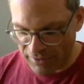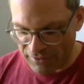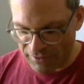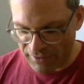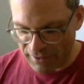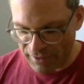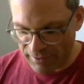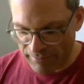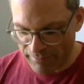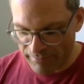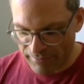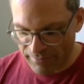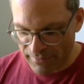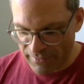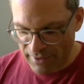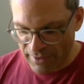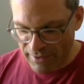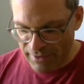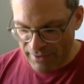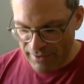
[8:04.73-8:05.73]
still,
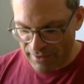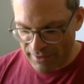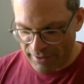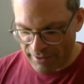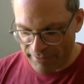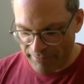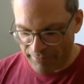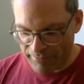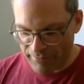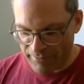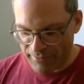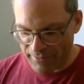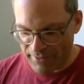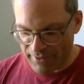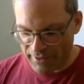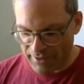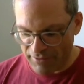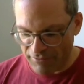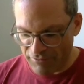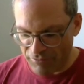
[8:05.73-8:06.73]

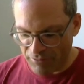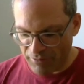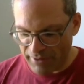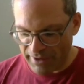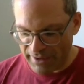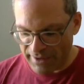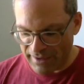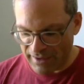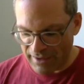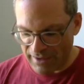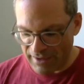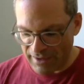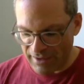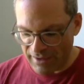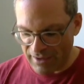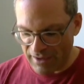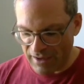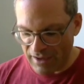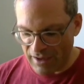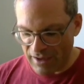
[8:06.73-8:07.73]
if we
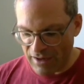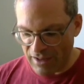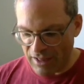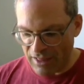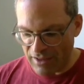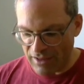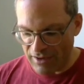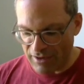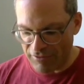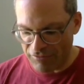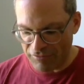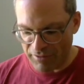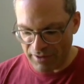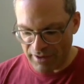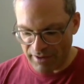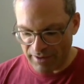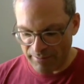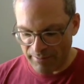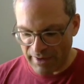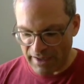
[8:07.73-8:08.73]

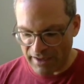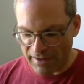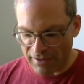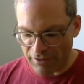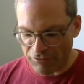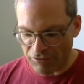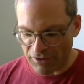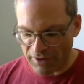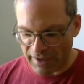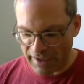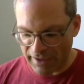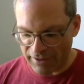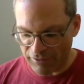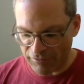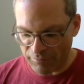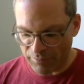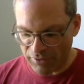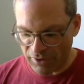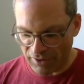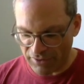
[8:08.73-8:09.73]
make a different kind
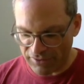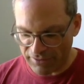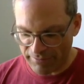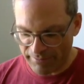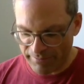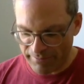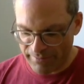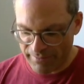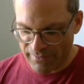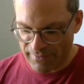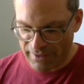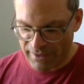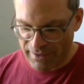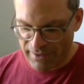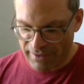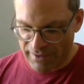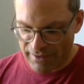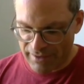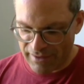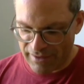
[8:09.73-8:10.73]
of plot,
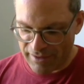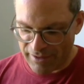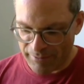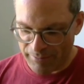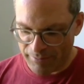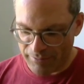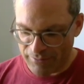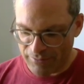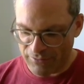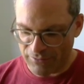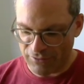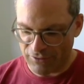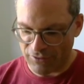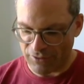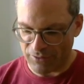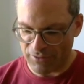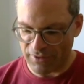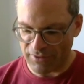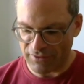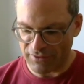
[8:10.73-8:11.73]

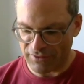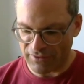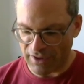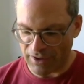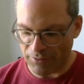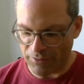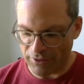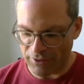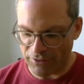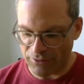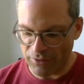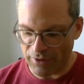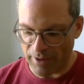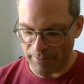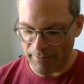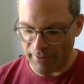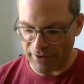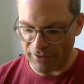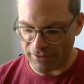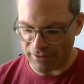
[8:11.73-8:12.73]
so this is now a
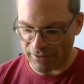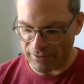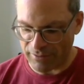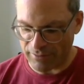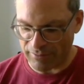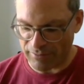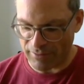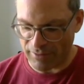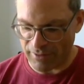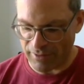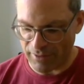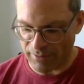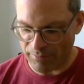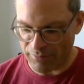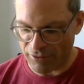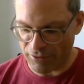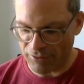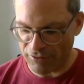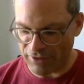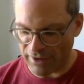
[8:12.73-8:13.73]
two-dimensional
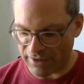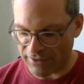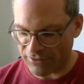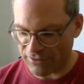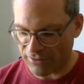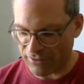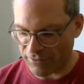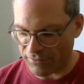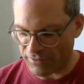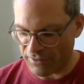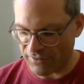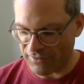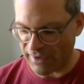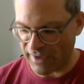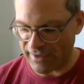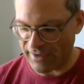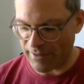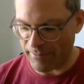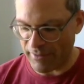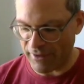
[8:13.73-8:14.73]
projection of this
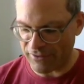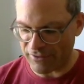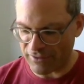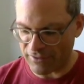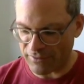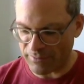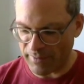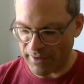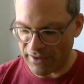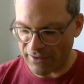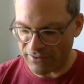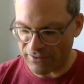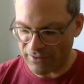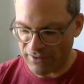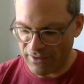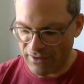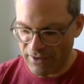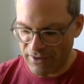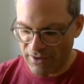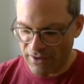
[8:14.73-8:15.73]
high-dimensional space,
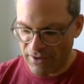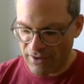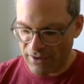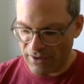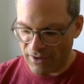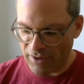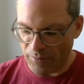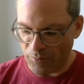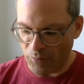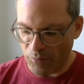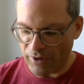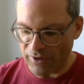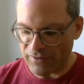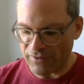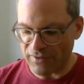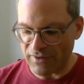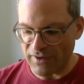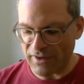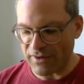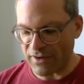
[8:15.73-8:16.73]
we
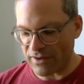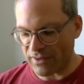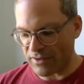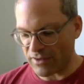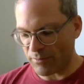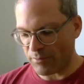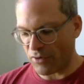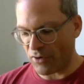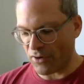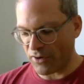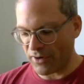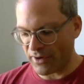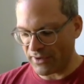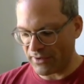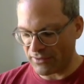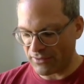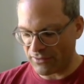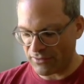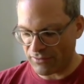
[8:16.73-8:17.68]
see that the points